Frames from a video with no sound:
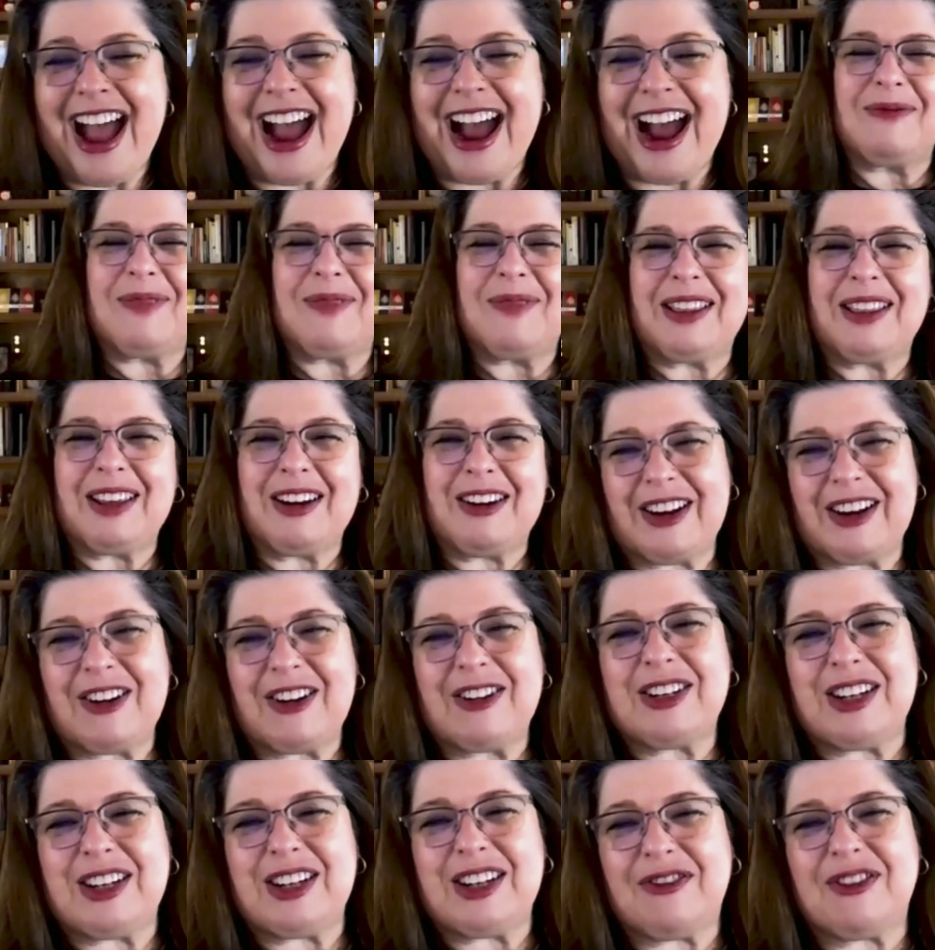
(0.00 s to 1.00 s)
But
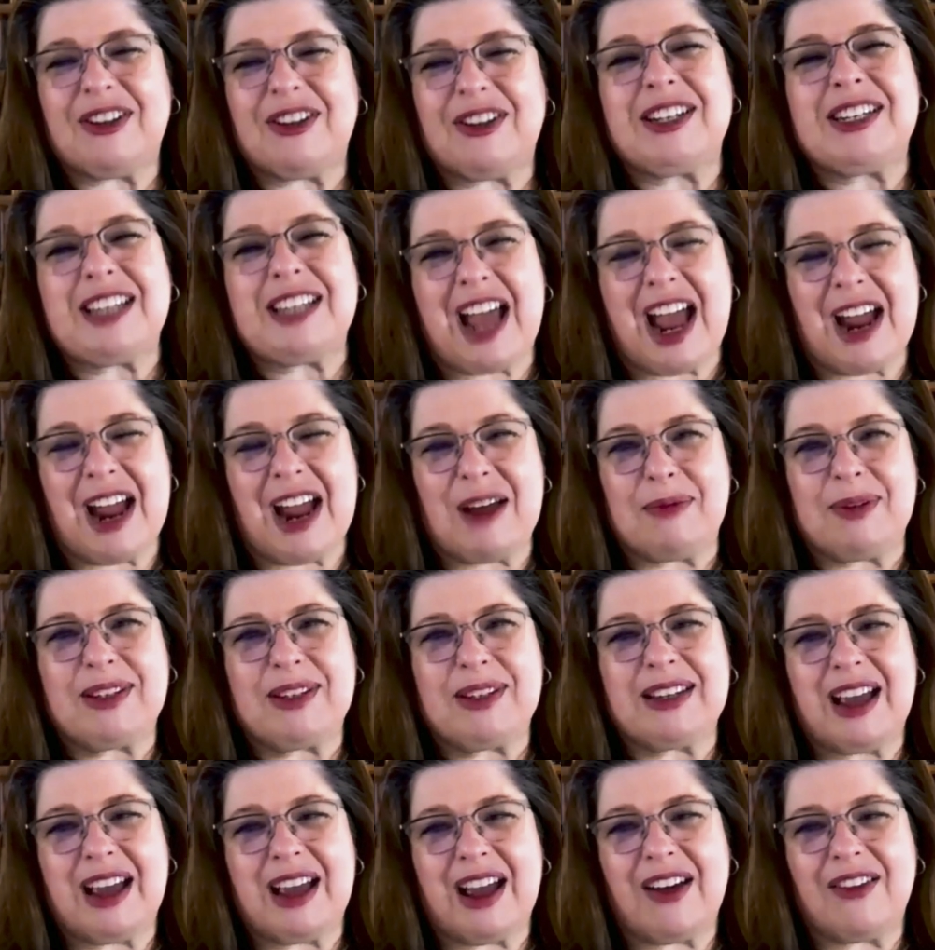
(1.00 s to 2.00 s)
there are different
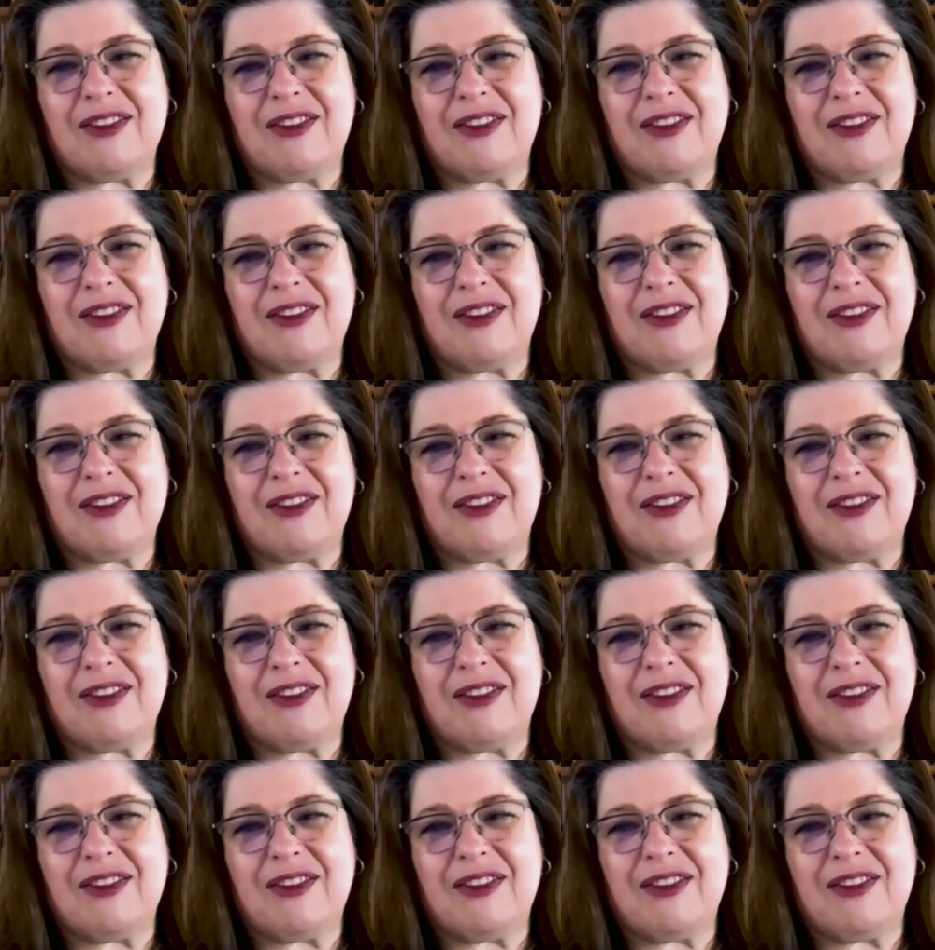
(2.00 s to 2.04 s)
types